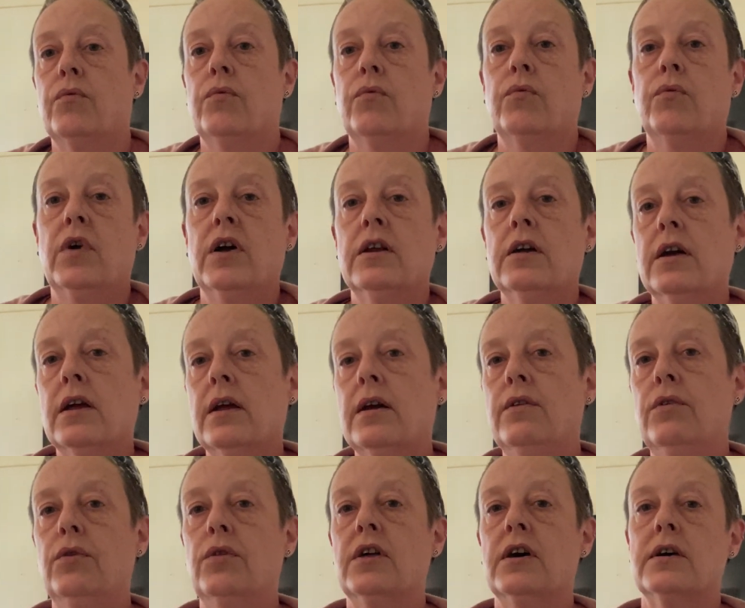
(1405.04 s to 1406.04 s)
when can I
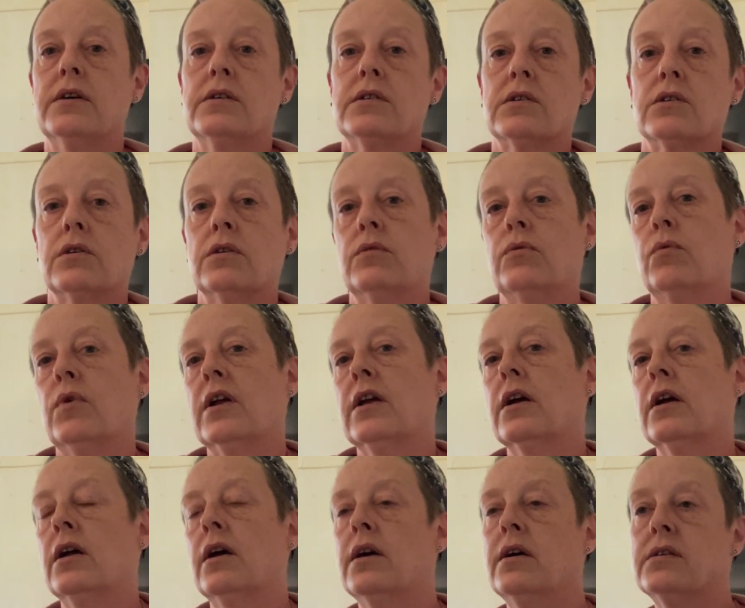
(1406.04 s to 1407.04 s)
do this? And
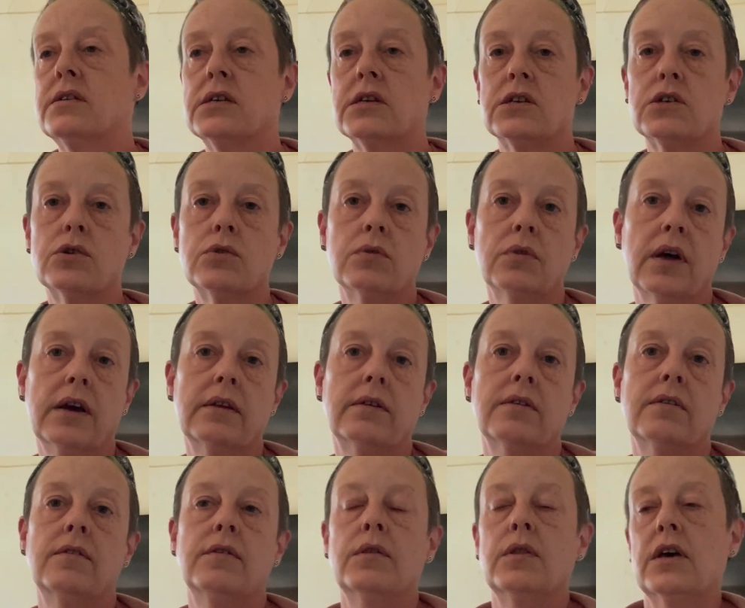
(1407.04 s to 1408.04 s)
is it too late to
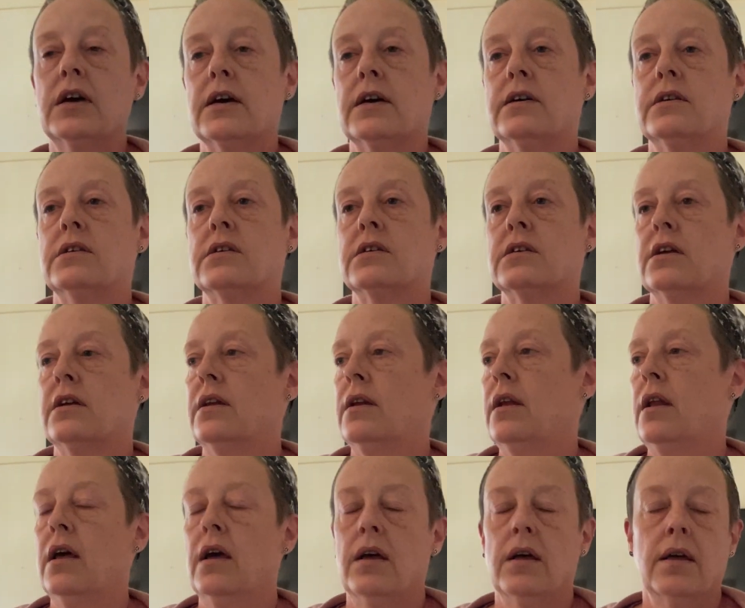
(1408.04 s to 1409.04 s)
do this?
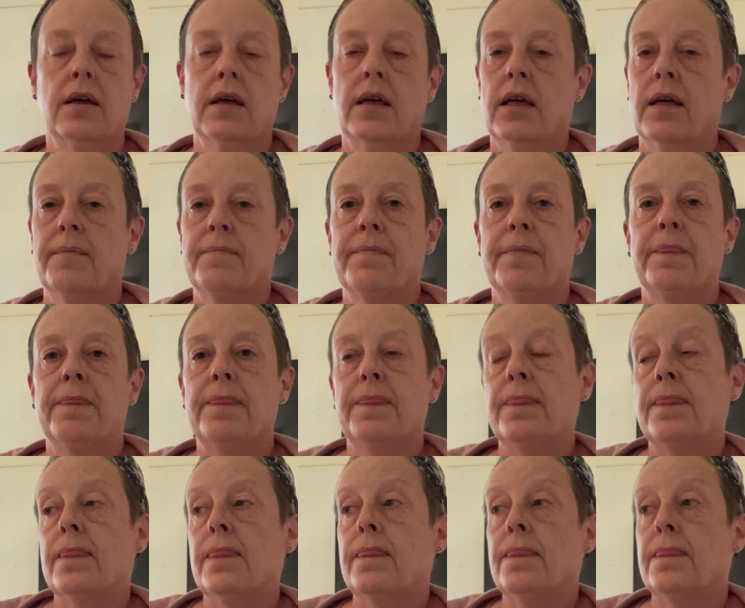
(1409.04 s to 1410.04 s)
And
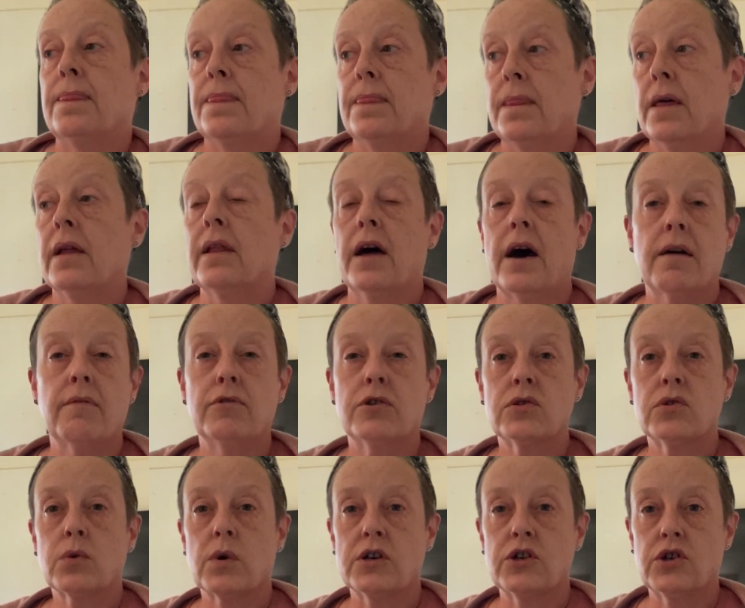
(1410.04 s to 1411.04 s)
a lot of
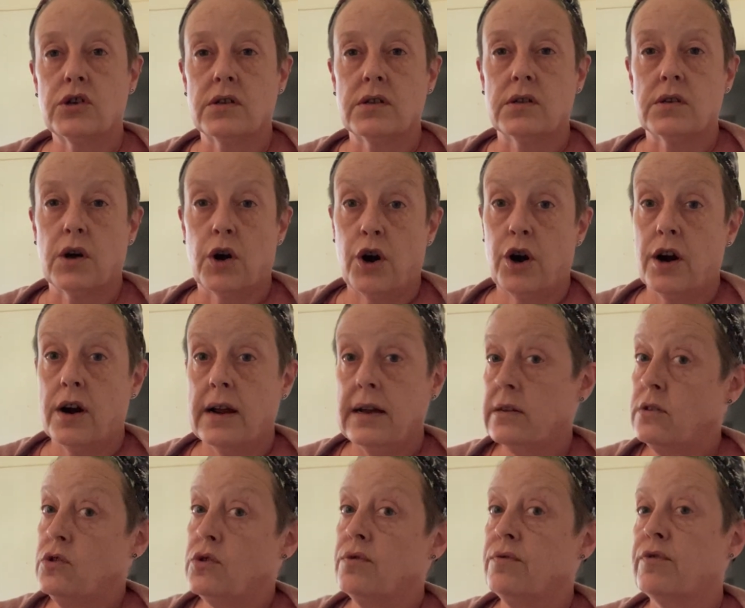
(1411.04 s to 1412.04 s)
those questions are
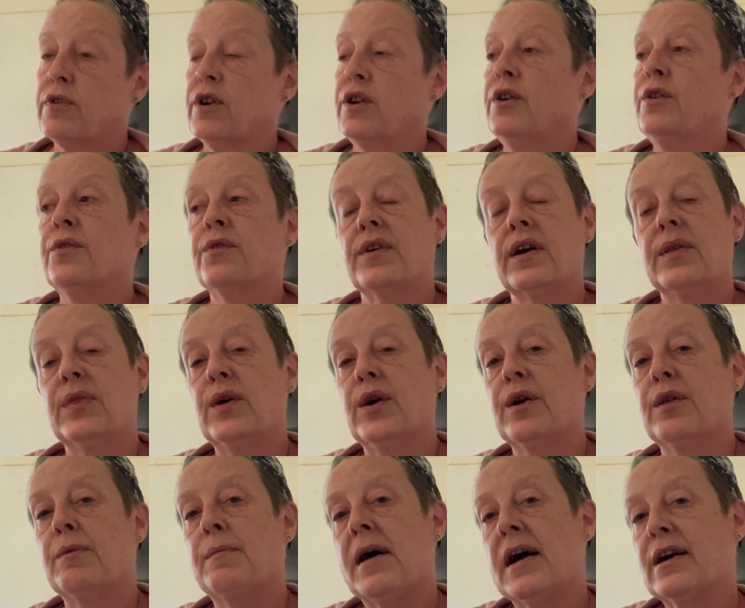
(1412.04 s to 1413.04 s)
answered for you right there
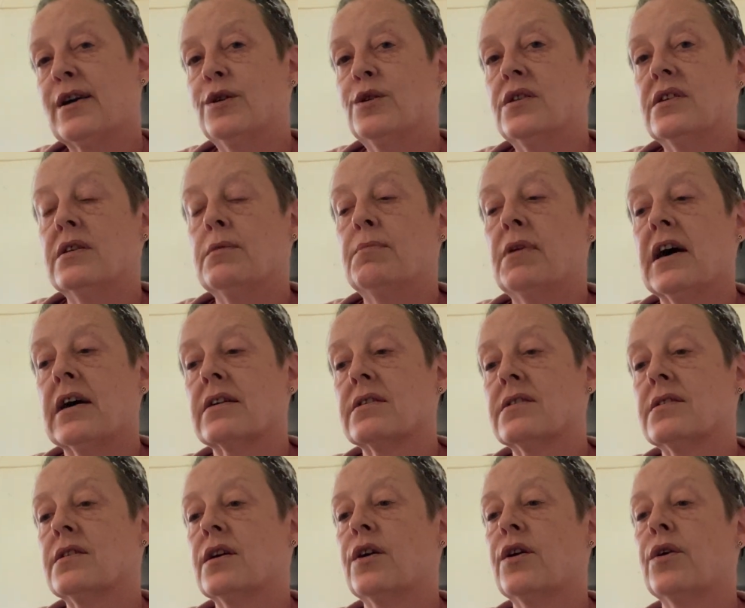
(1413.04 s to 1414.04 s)
on the back of your seed pack.
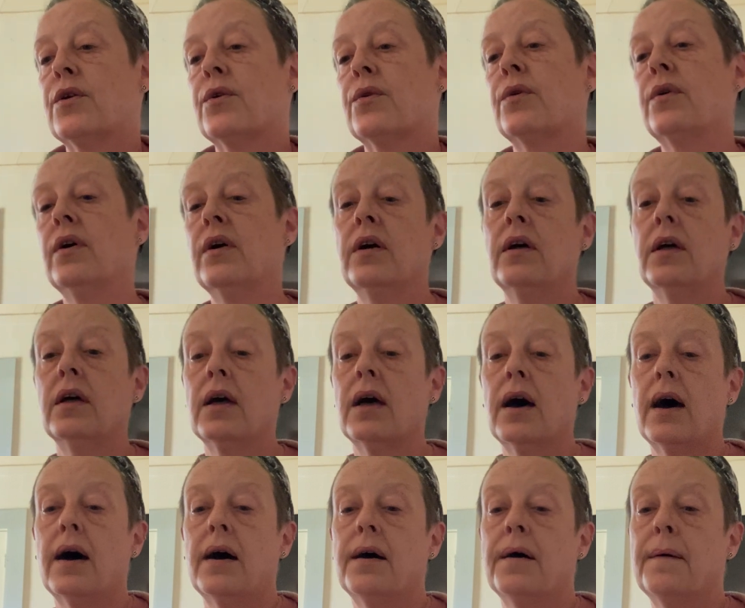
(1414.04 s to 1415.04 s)
So
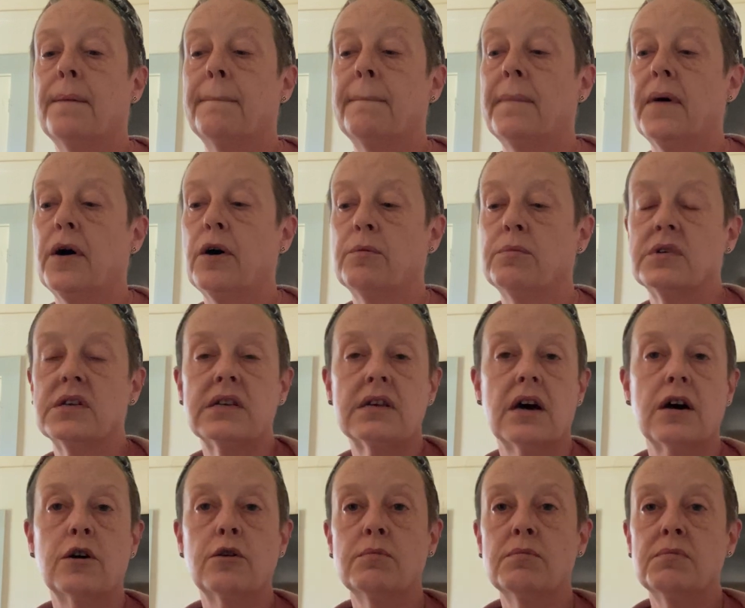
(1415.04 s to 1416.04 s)
I hope this
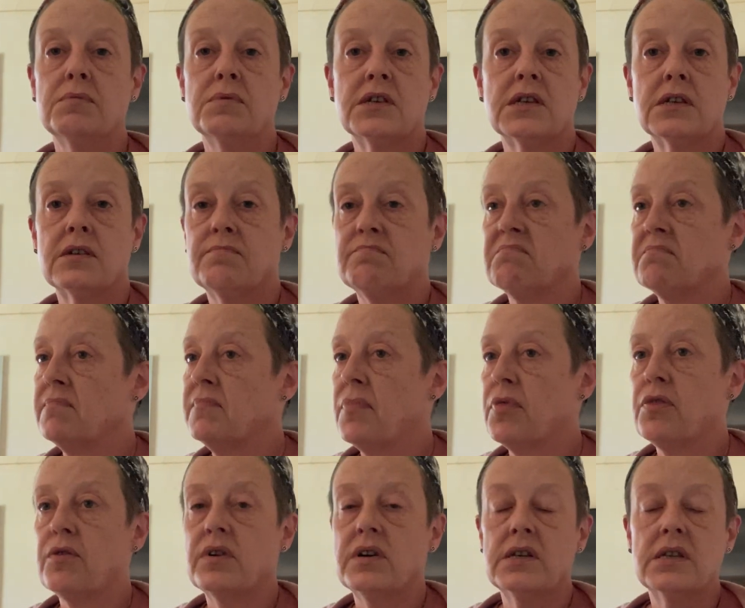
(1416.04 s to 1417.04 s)
helps.
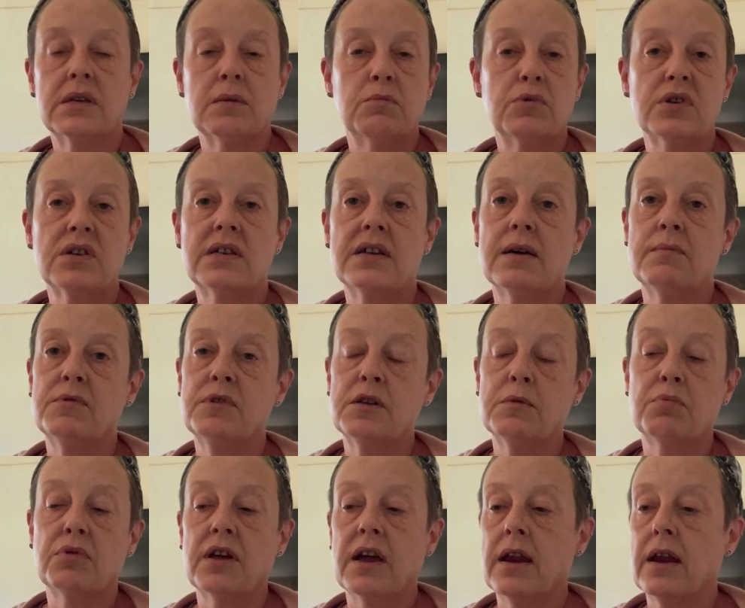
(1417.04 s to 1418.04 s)
3 simple steps to
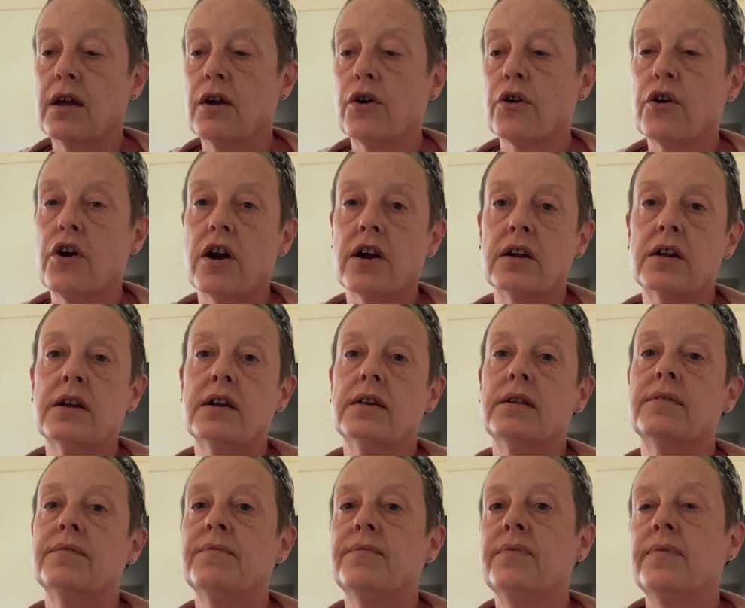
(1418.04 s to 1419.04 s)
planting your
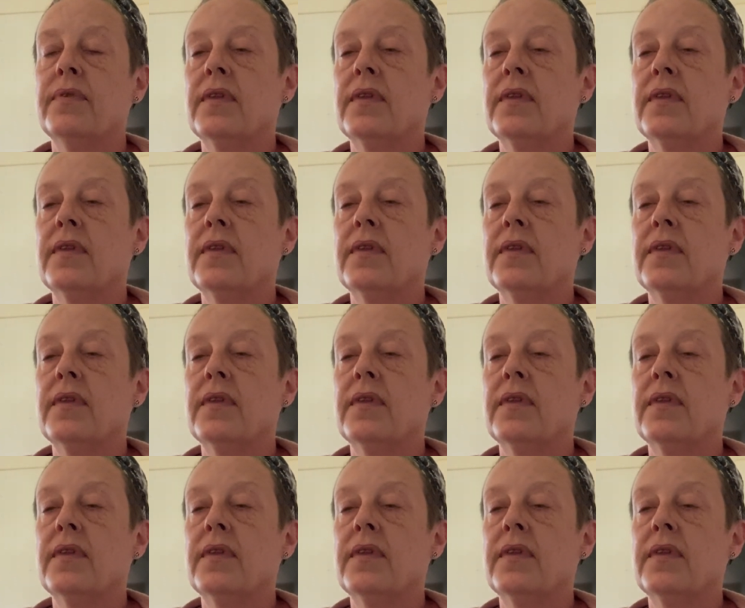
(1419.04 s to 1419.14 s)
garden.